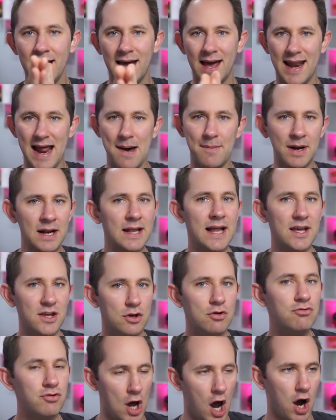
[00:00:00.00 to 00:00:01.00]
And I'm gonna let
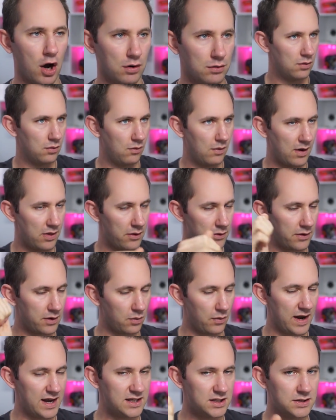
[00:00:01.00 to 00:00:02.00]
you know whether they're
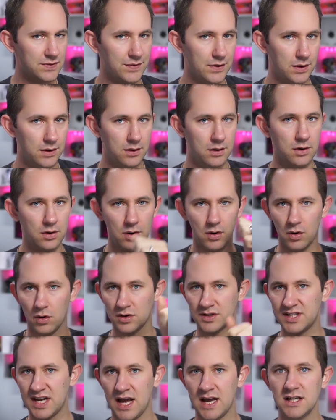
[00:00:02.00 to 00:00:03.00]
wasteful
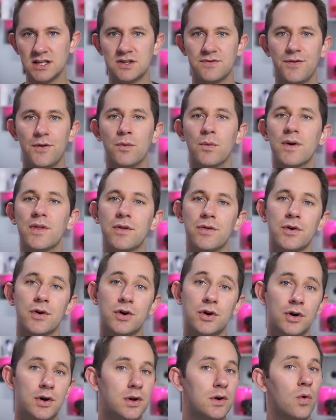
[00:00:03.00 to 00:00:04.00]
or tasteful, whether they're
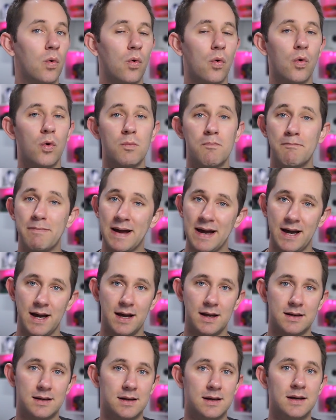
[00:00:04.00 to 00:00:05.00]
good or
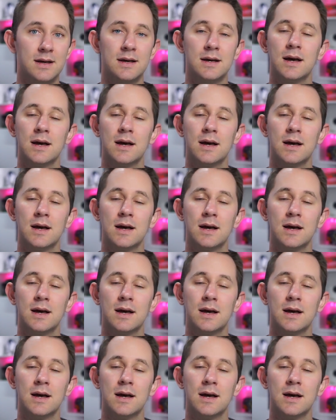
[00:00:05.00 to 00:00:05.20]
bad.